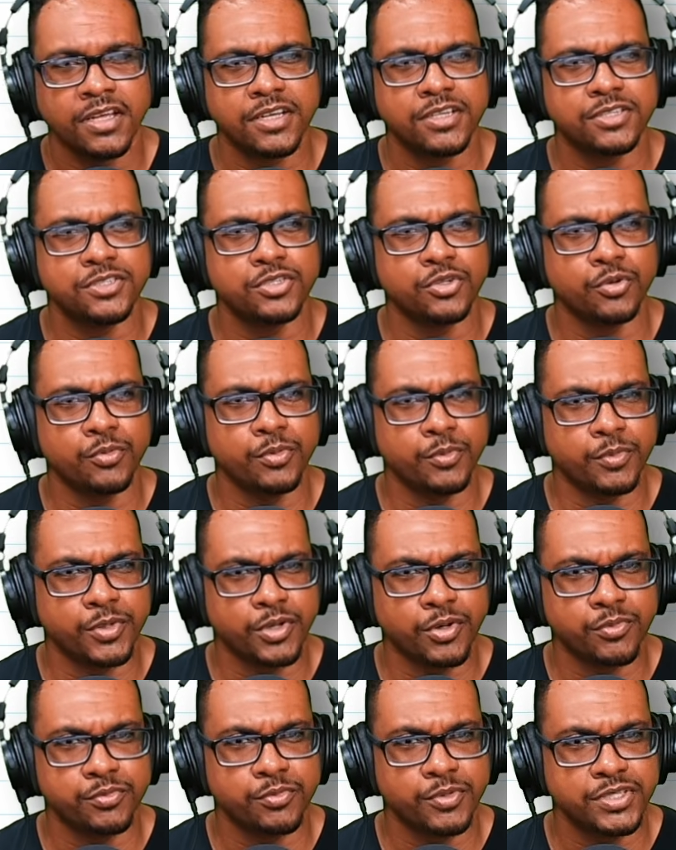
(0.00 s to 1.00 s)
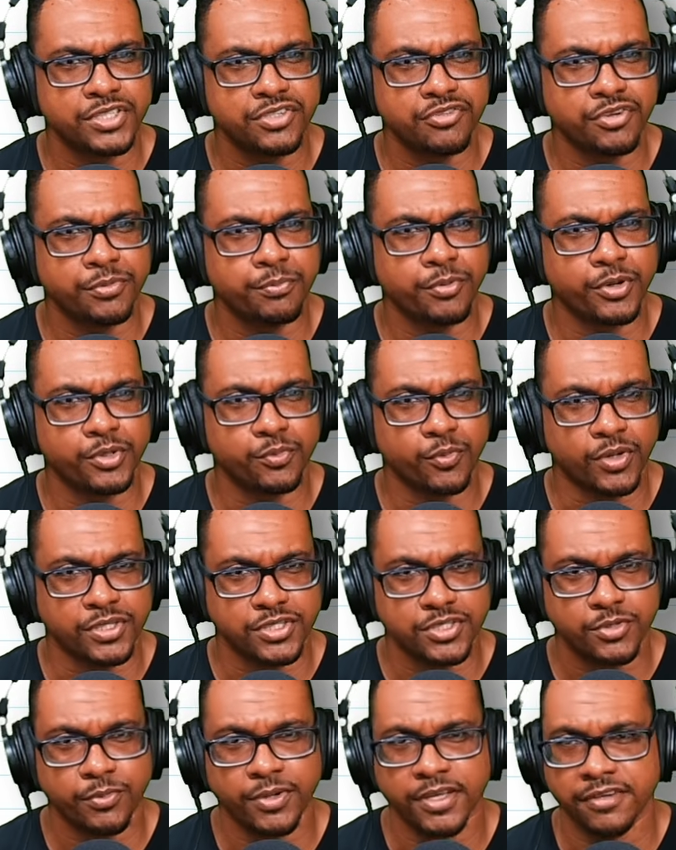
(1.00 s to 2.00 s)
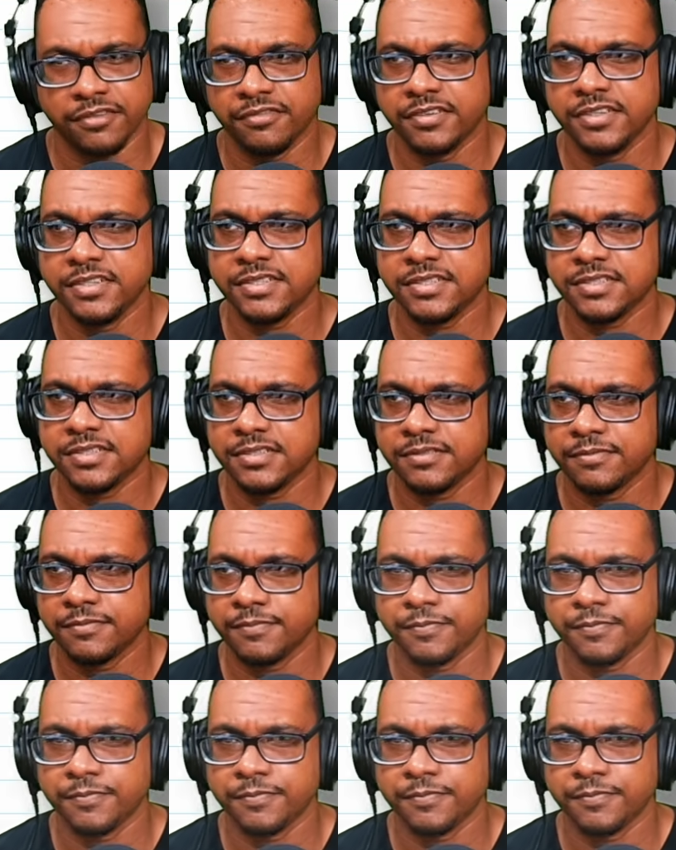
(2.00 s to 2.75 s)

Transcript: So we work out first 3.1 squared first.